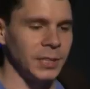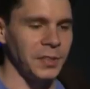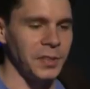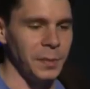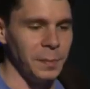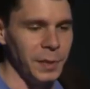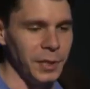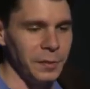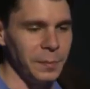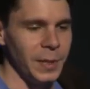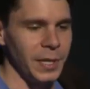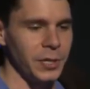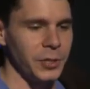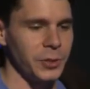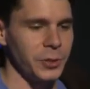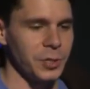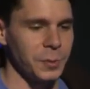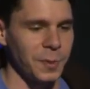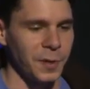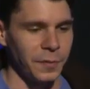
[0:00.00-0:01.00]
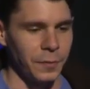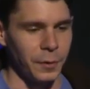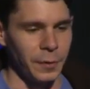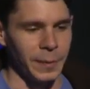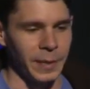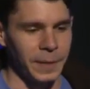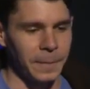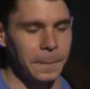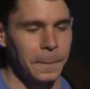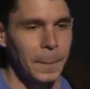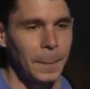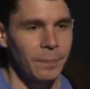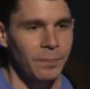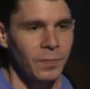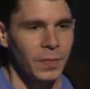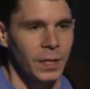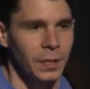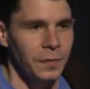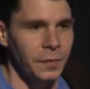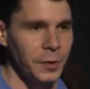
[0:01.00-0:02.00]
that the build manager is performing.
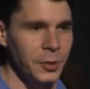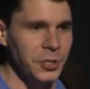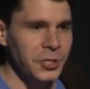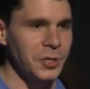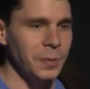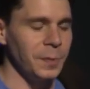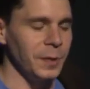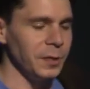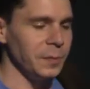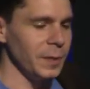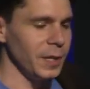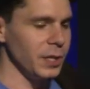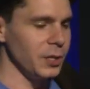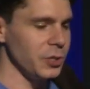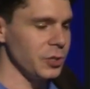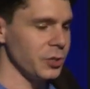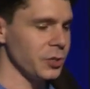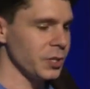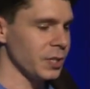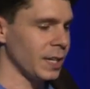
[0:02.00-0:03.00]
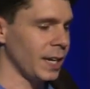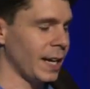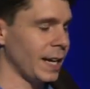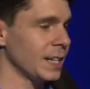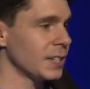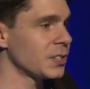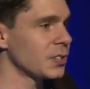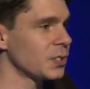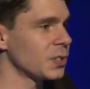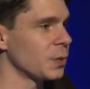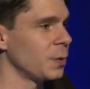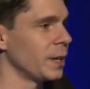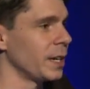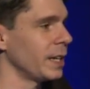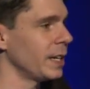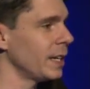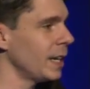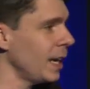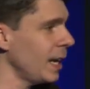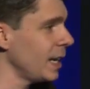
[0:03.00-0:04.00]
First, the build manager asks
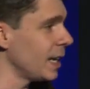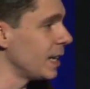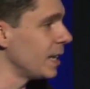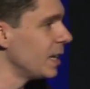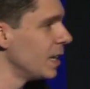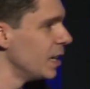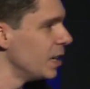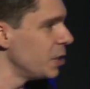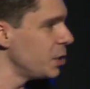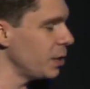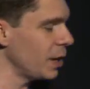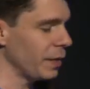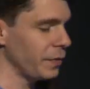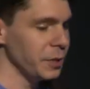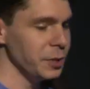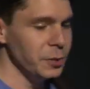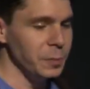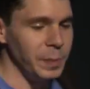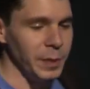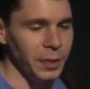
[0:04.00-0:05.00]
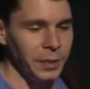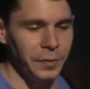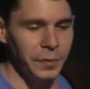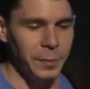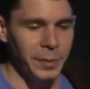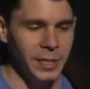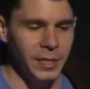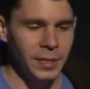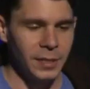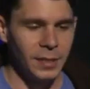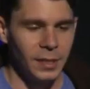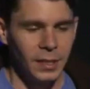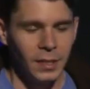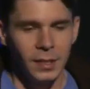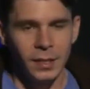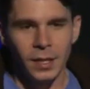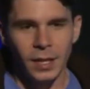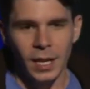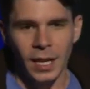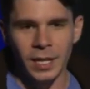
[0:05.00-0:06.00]
Quay, hey, do you have a new build for me?
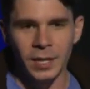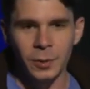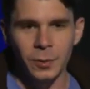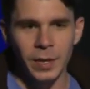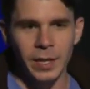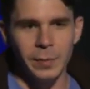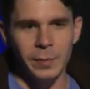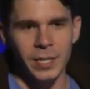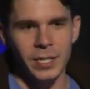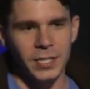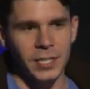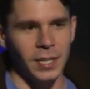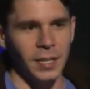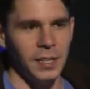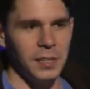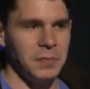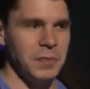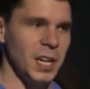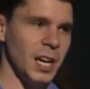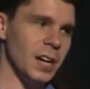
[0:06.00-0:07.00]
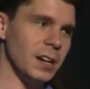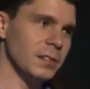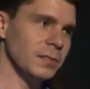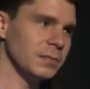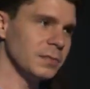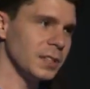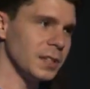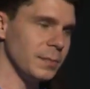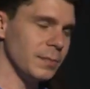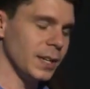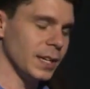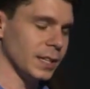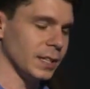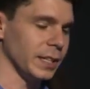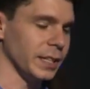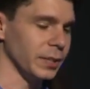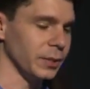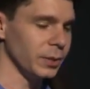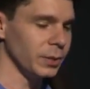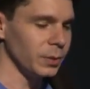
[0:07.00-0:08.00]
And Quay may say, no, come back
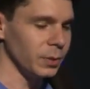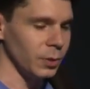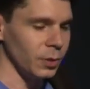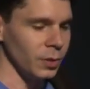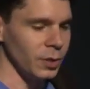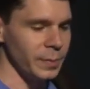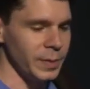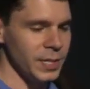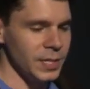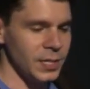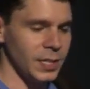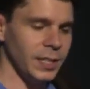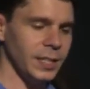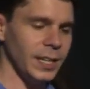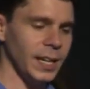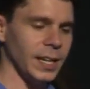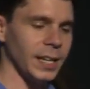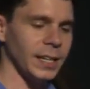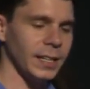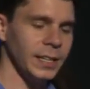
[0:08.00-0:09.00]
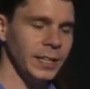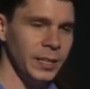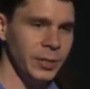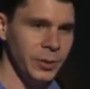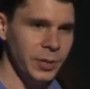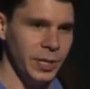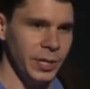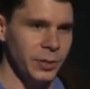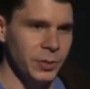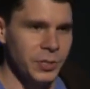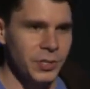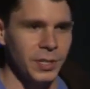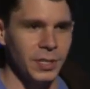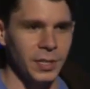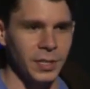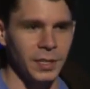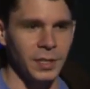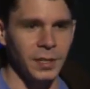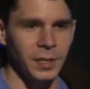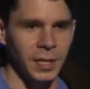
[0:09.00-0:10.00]
later. Or it may say, yeah, here's
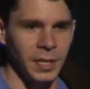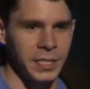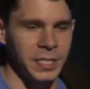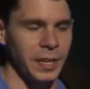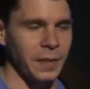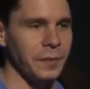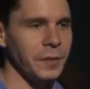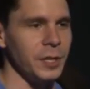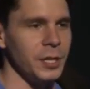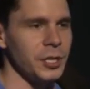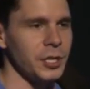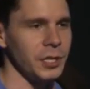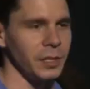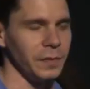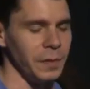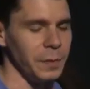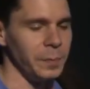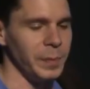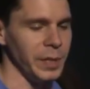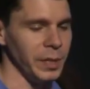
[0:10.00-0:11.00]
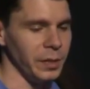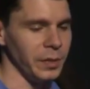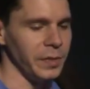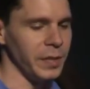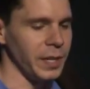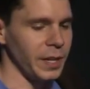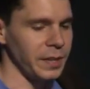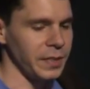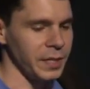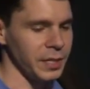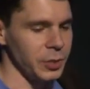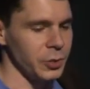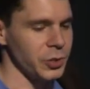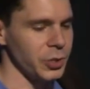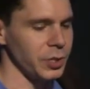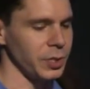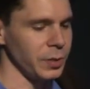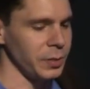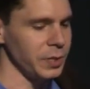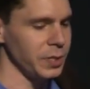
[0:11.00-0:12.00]
a definition of a build that I think you
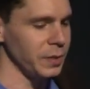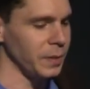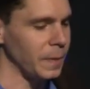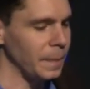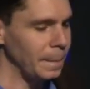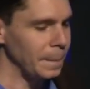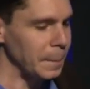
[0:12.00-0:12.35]
should go do.